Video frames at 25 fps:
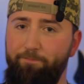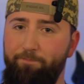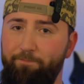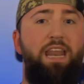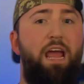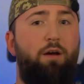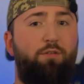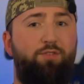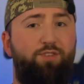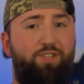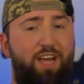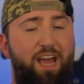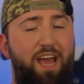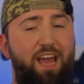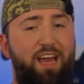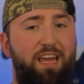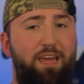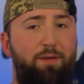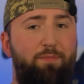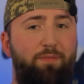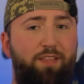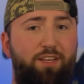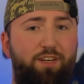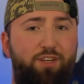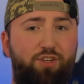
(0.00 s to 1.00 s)
Now I'll tag
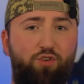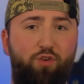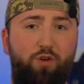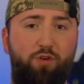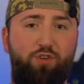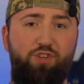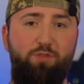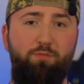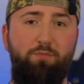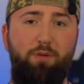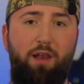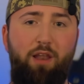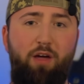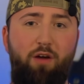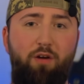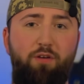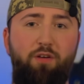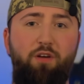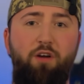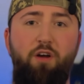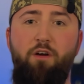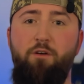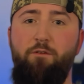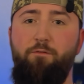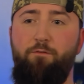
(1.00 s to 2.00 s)
him in the description below.
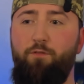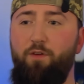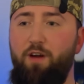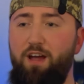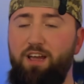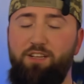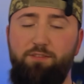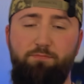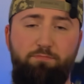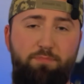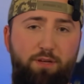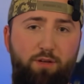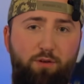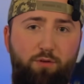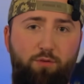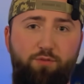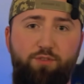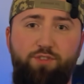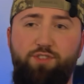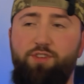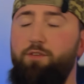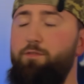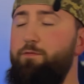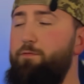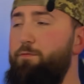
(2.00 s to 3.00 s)
Frank's
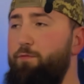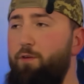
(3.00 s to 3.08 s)
builds,